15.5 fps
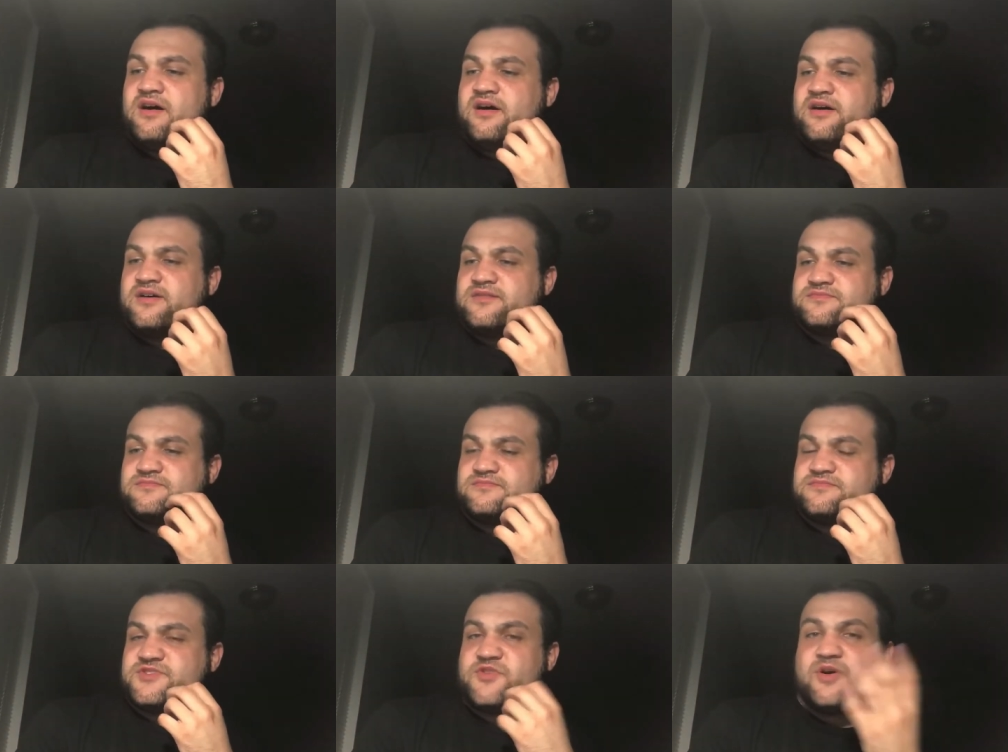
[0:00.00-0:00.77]

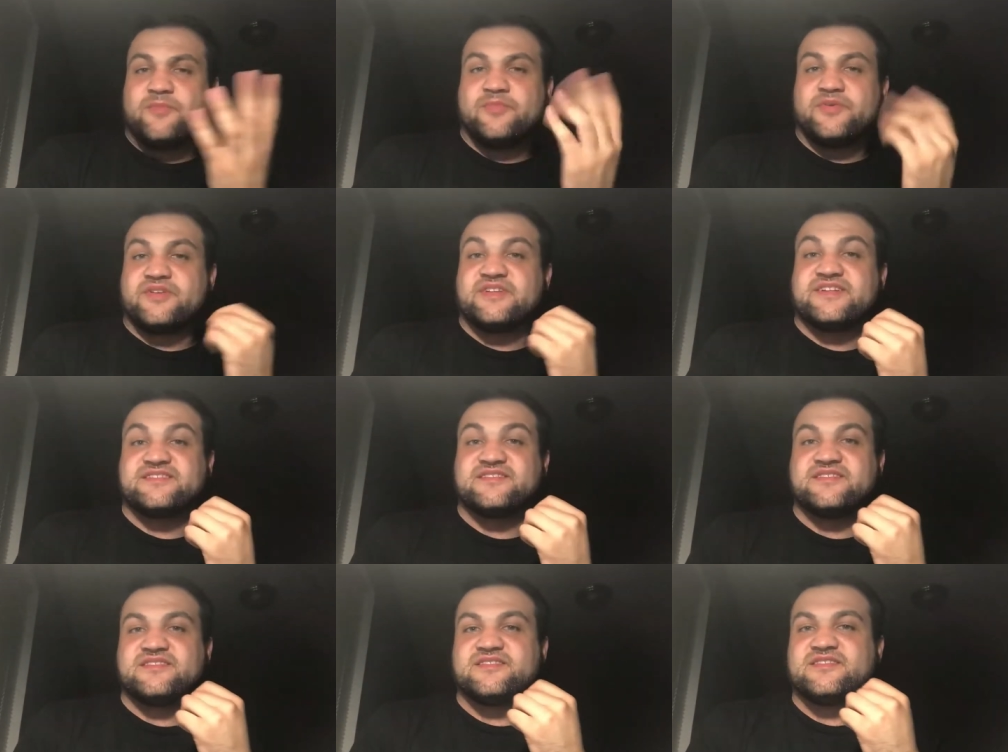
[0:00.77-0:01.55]
Um, so I'll put a link
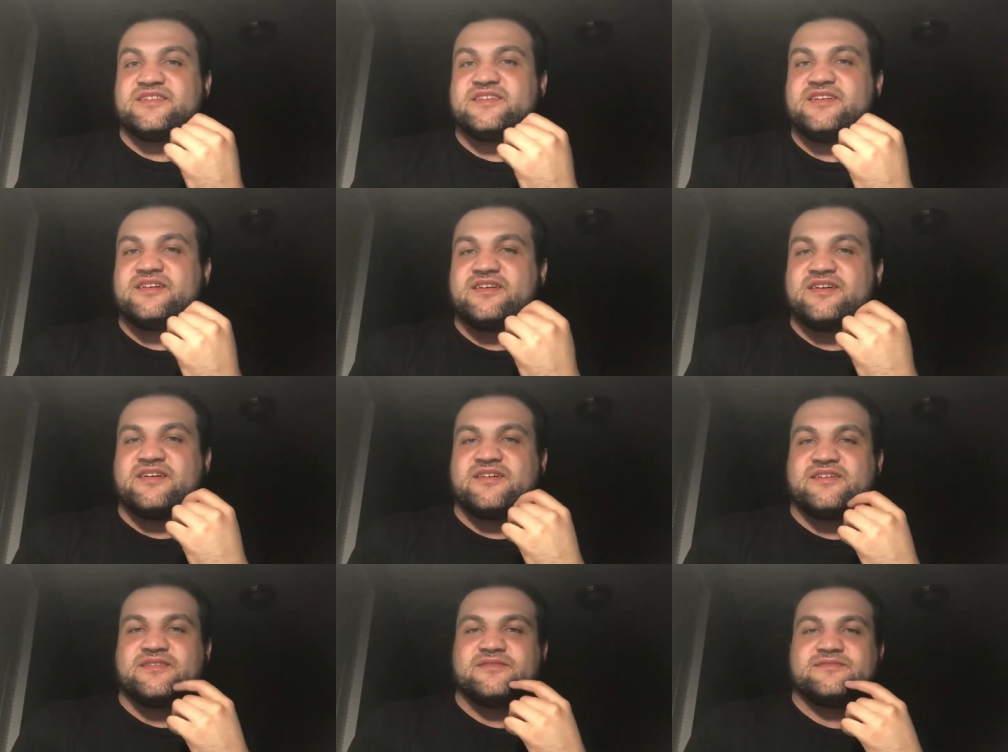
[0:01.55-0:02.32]
to
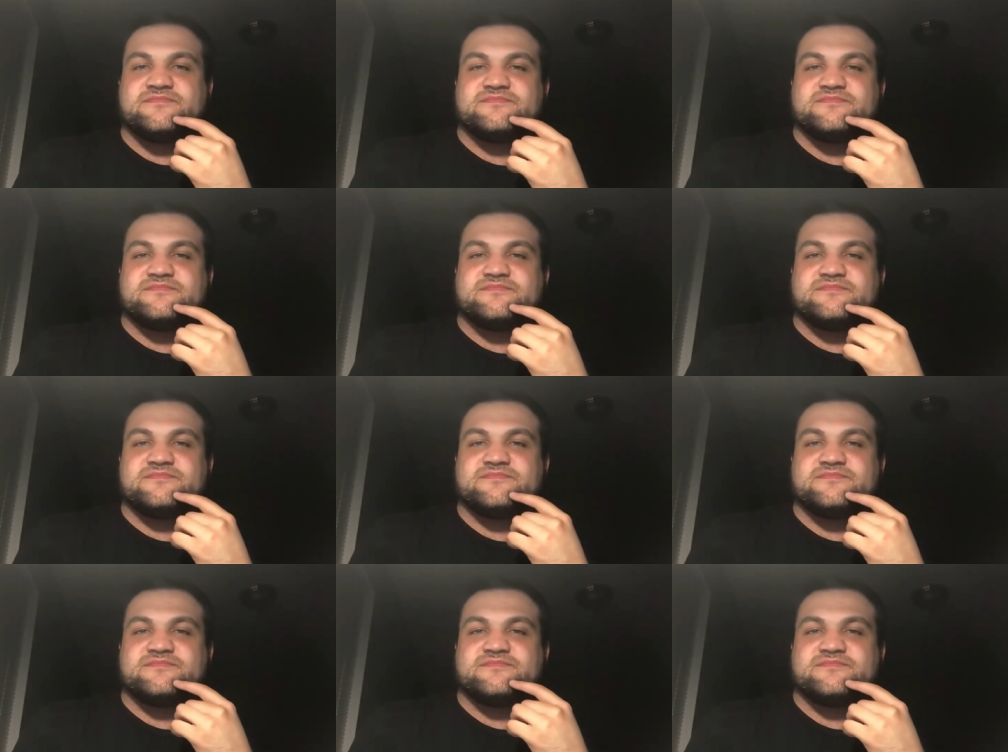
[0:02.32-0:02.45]
uh,